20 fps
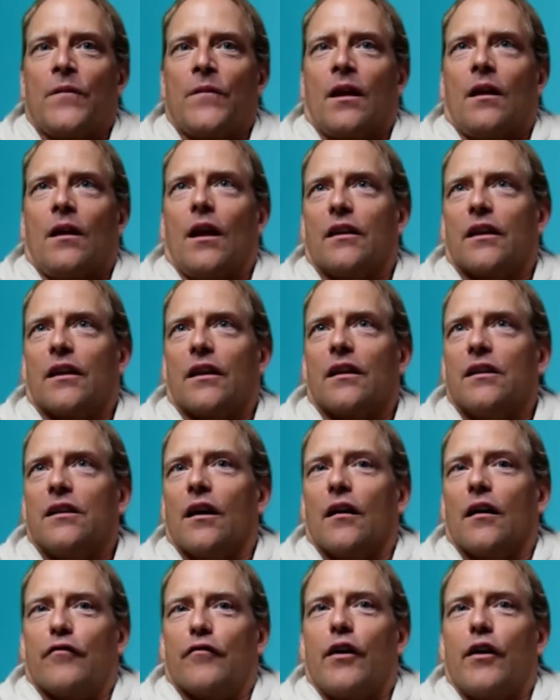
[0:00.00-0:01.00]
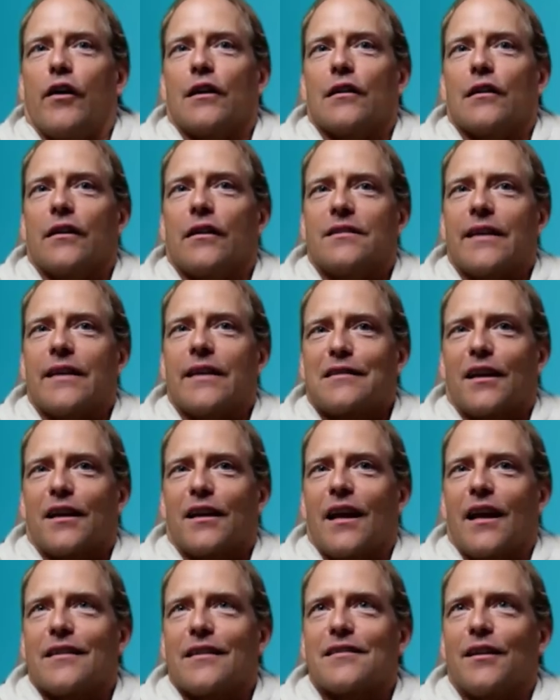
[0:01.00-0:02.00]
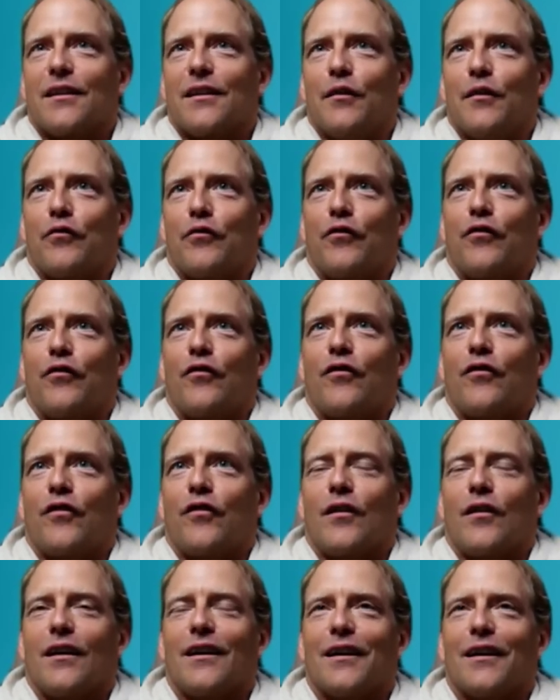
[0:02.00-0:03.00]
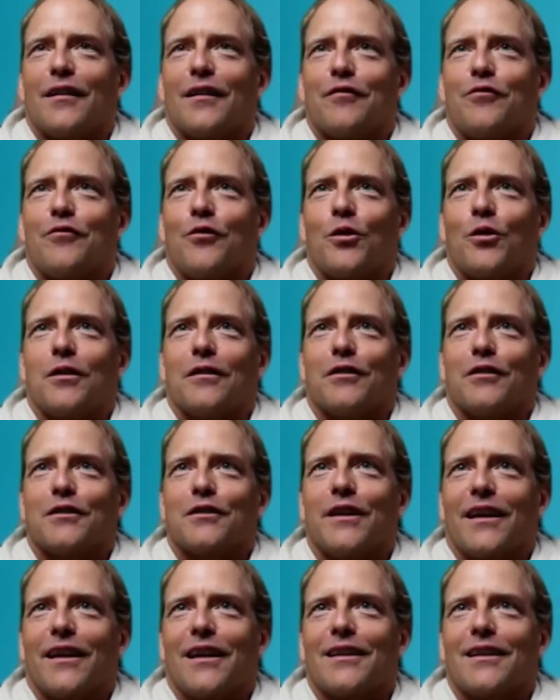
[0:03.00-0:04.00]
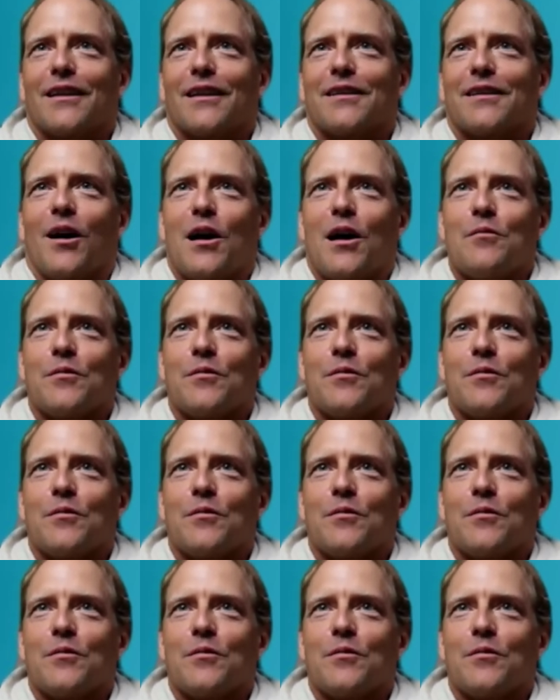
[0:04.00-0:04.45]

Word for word: And then, finally, thanks again, Steve, for taking the time